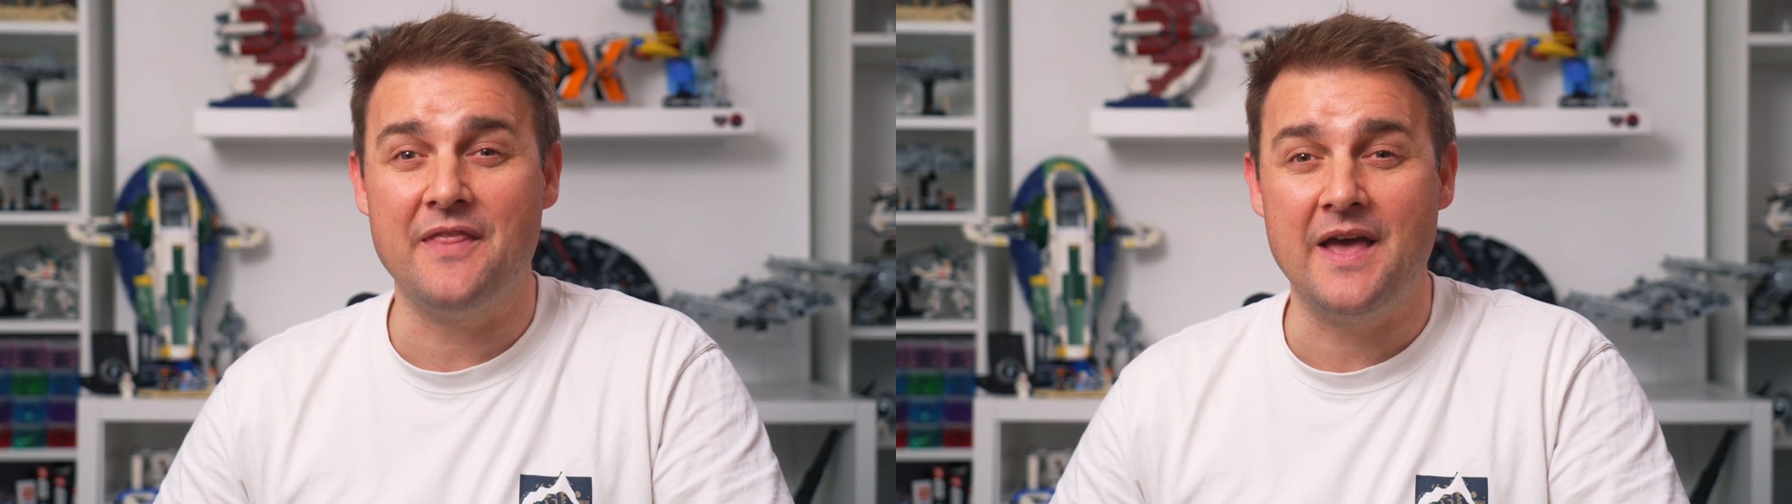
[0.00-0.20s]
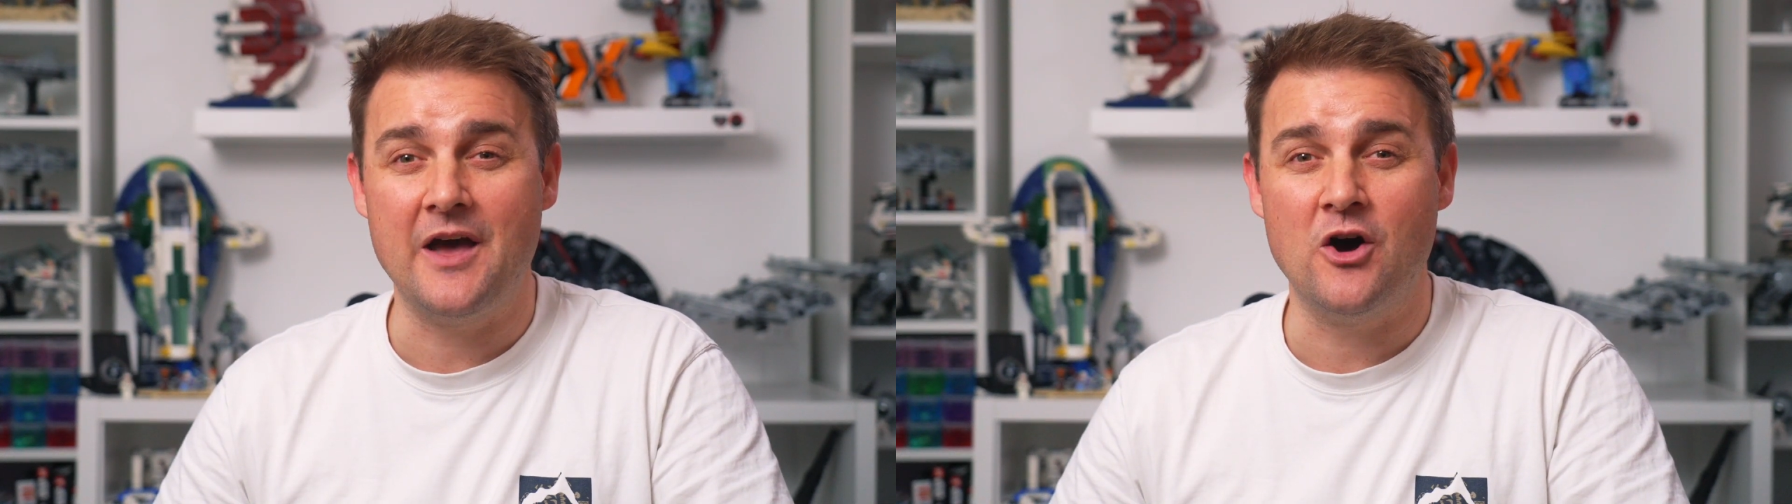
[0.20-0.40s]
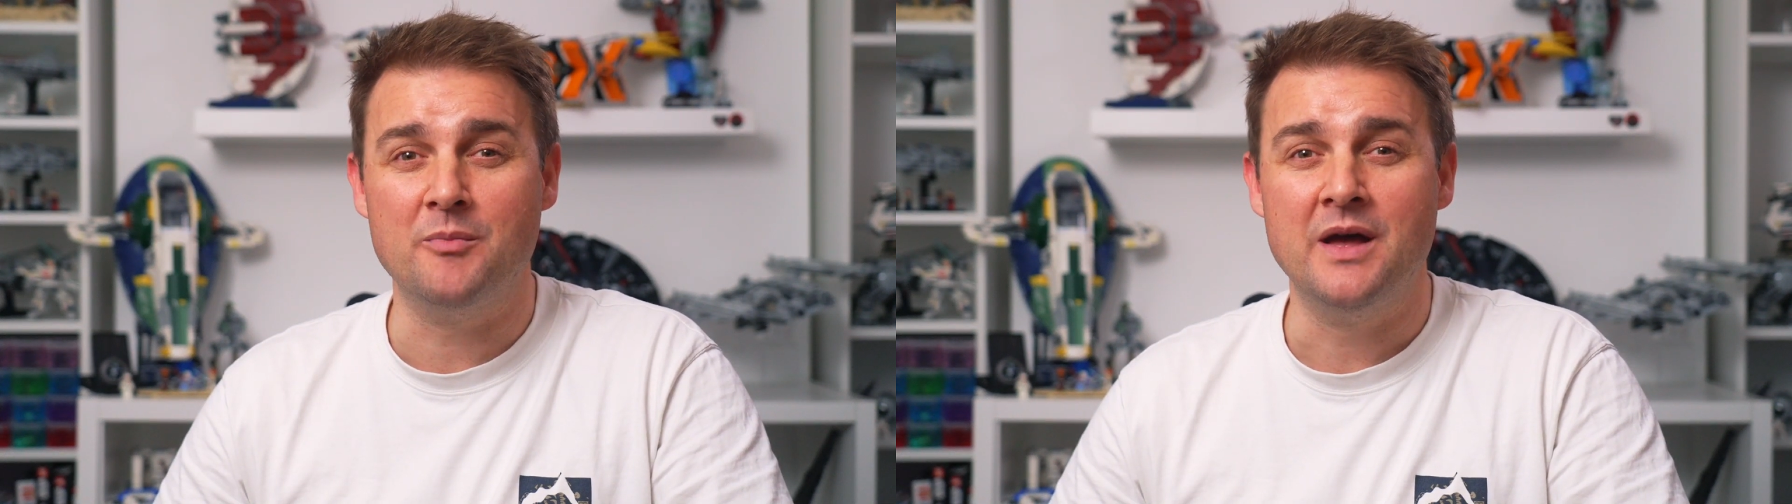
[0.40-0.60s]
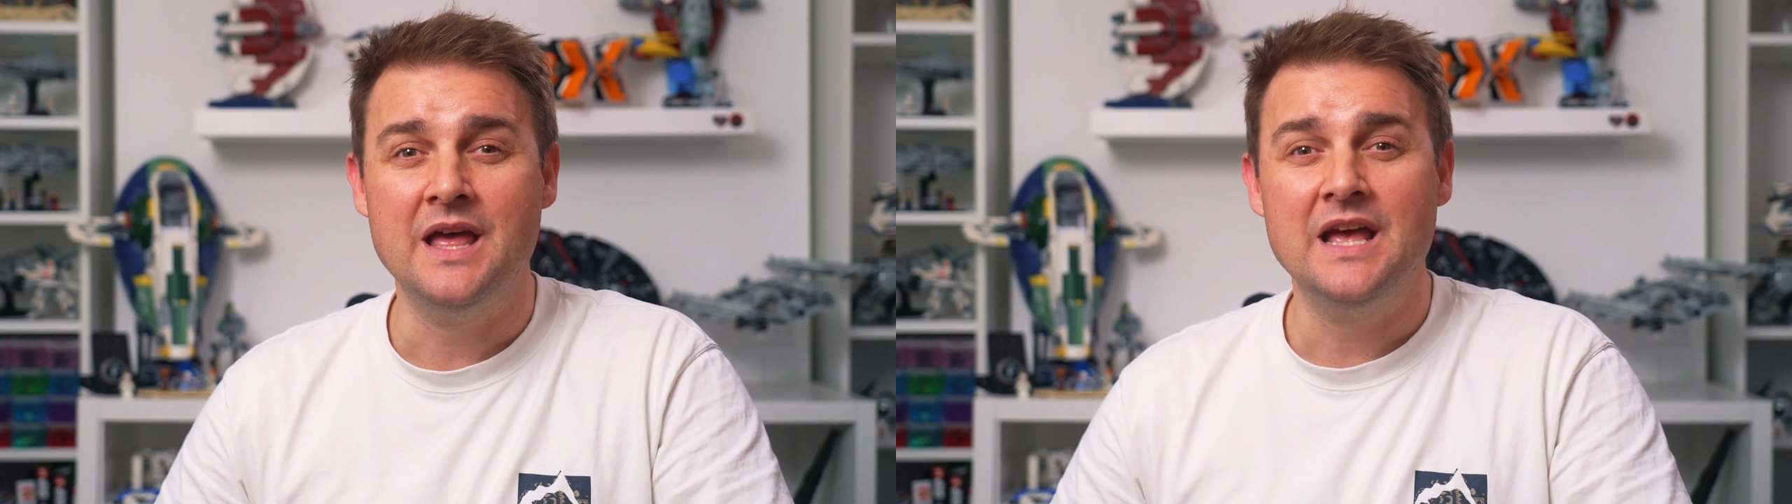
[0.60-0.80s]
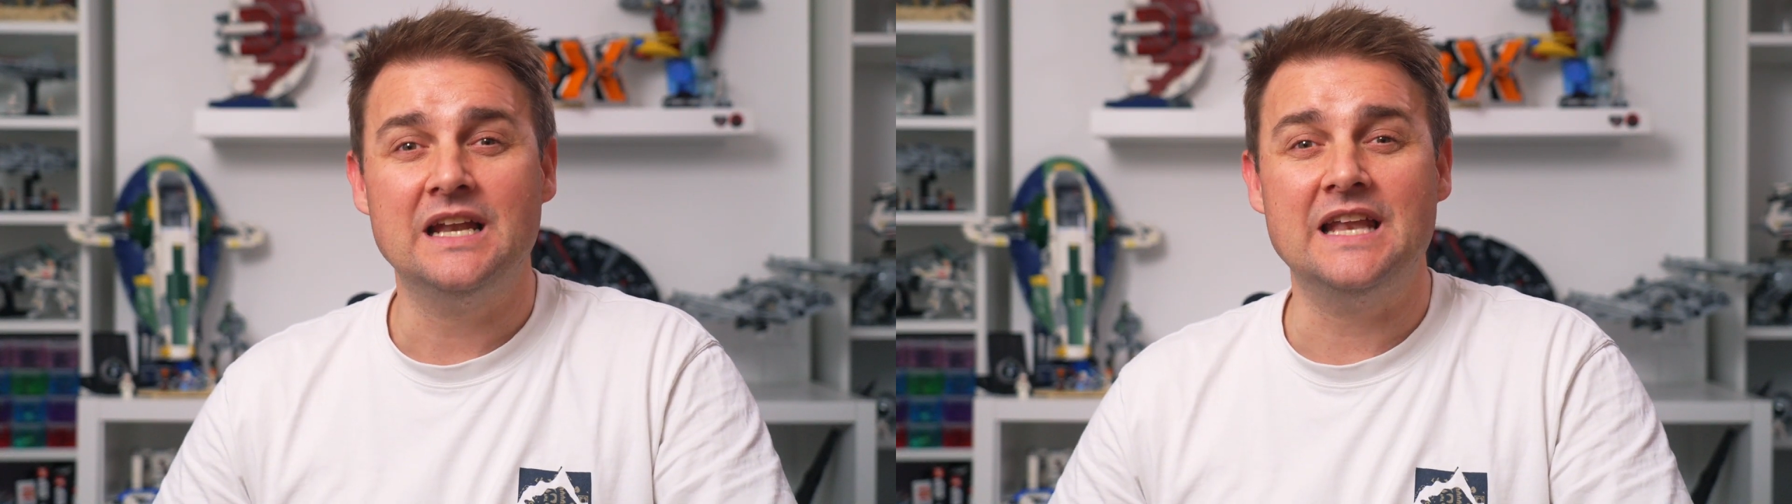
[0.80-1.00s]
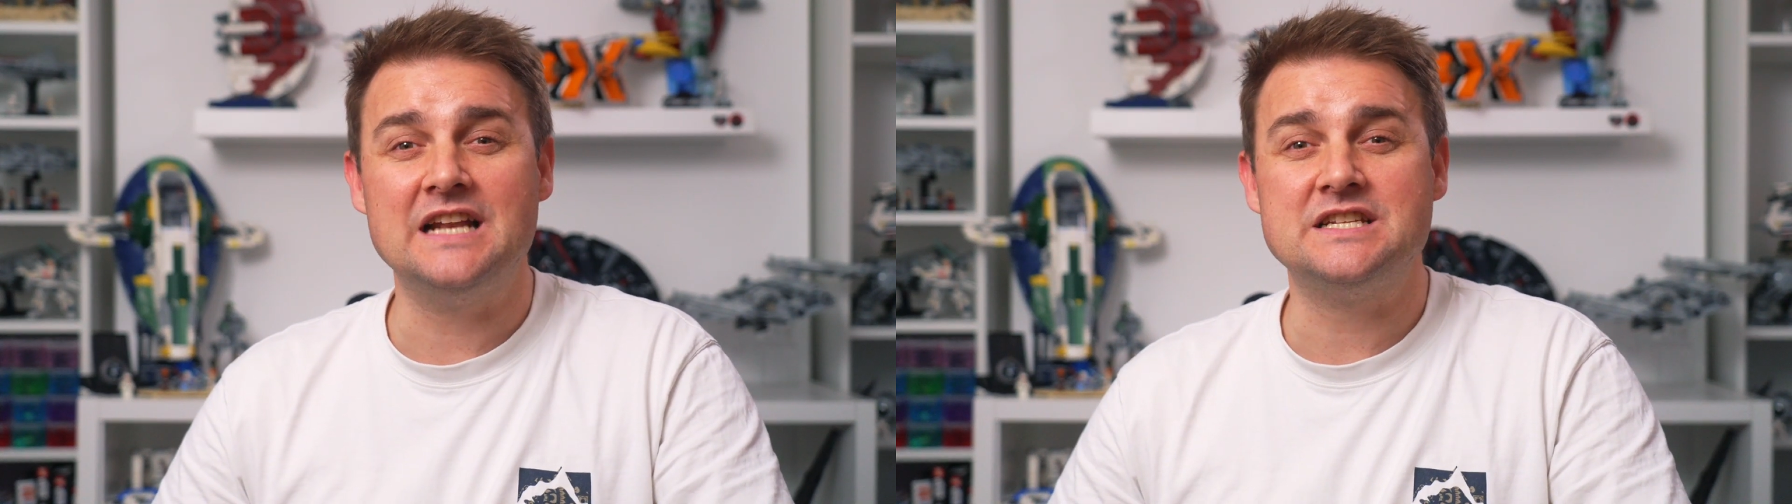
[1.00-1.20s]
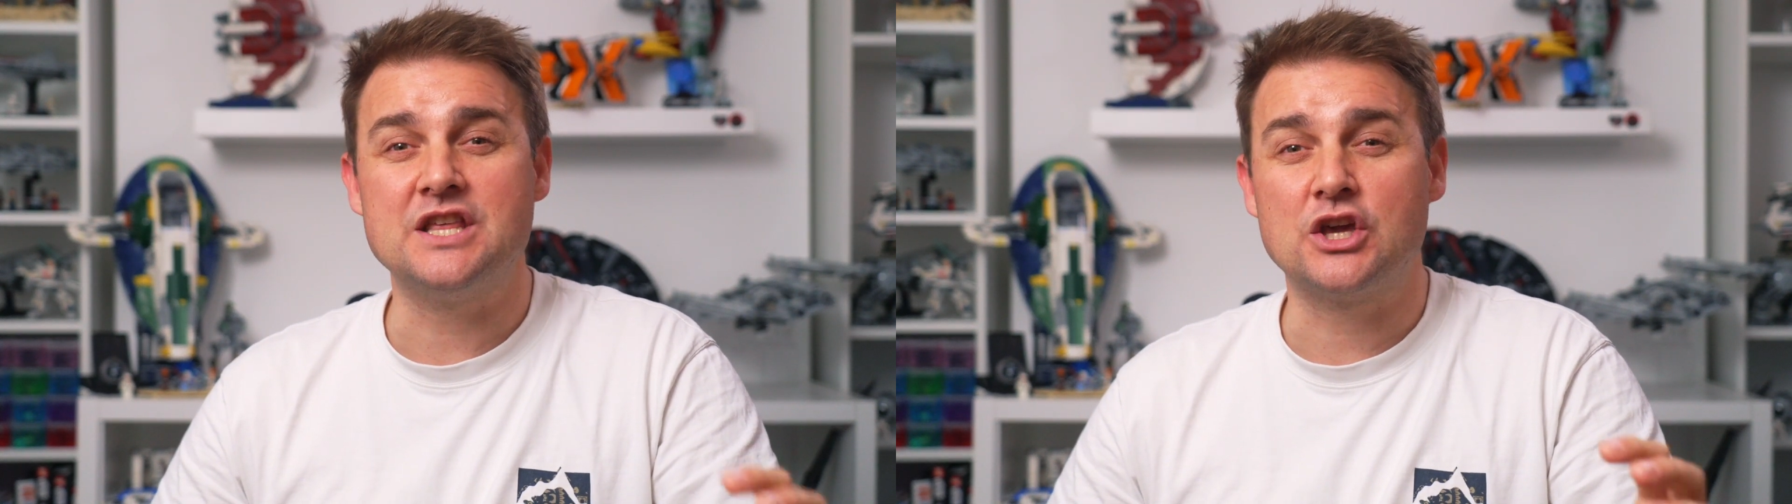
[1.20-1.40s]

the helm led to the